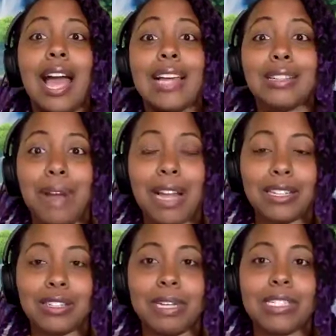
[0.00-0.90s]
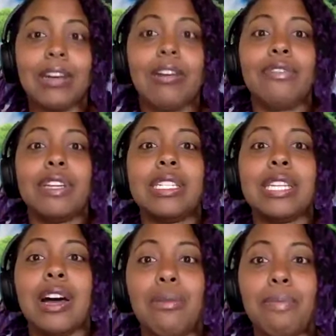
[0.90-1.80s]
as a practice myself is
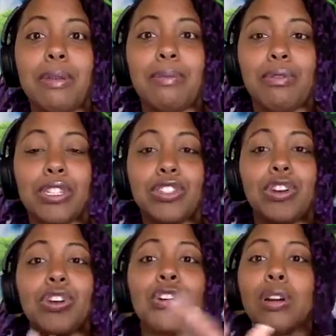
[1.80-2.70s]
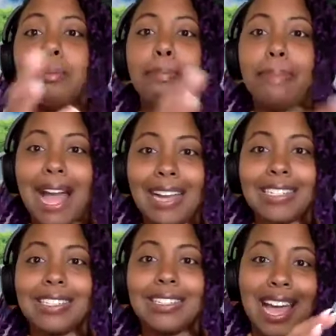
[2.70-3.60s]
help people return back
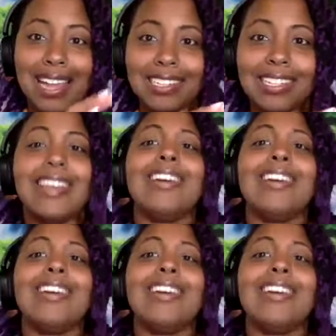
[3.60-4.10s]
to that